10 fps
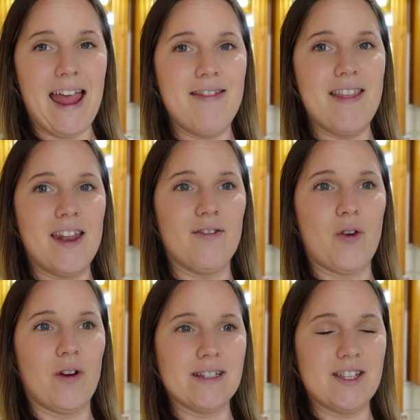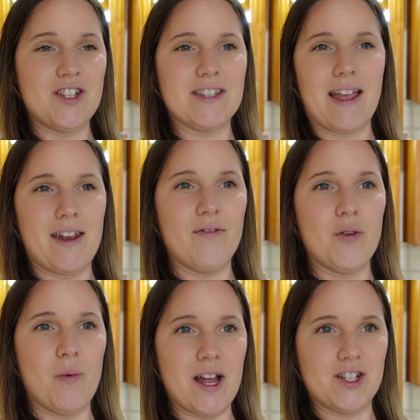And then, of course, it's just kind of the
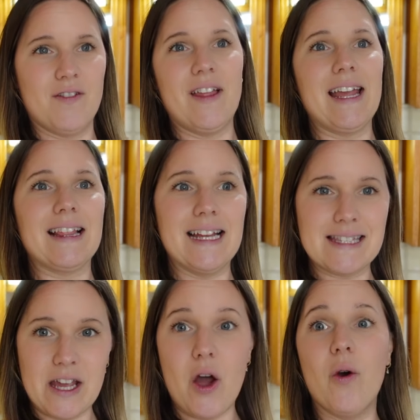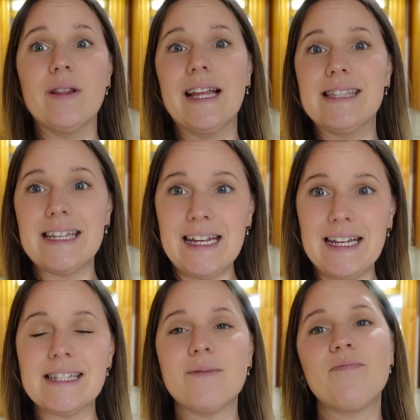rush of like, let's go, let's
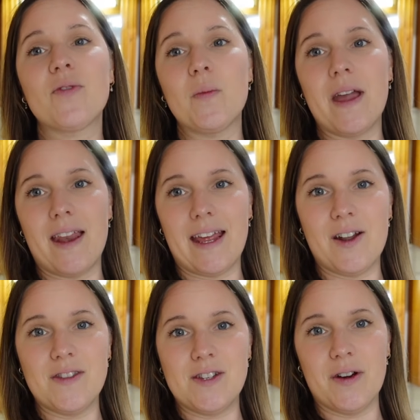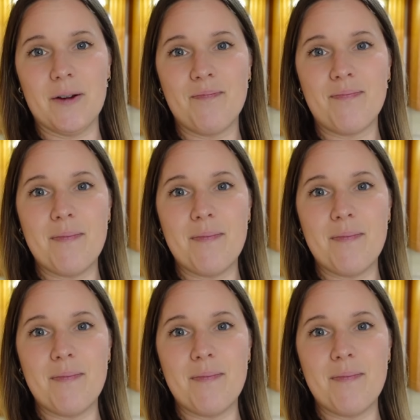eat, we gotta get out the door.